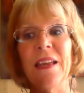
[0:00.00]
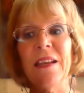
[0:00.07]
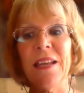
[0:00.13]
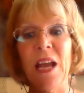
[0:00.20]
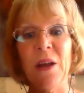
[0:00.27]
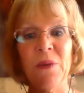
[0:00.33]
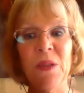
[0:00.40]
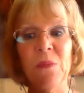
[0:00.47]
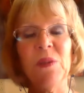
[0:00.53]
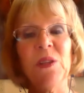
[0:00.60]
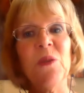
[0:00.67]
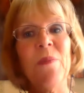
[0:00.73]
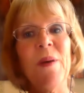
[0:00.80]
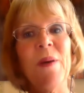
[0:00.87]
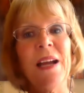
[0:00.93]
Now with the
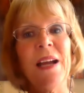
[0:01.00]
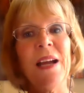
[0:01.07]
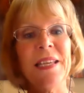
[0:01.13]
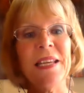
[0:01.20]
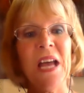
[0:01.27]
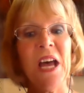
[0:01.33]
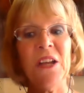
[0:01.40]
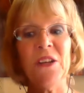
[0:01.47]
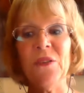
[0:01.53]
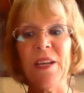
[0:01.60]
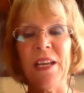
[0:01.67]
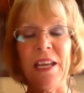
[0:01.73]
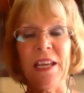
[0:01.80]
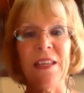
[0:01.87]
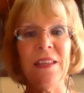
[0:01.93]
blue boxing
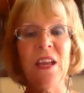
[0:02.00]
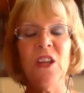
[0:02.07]
underneath,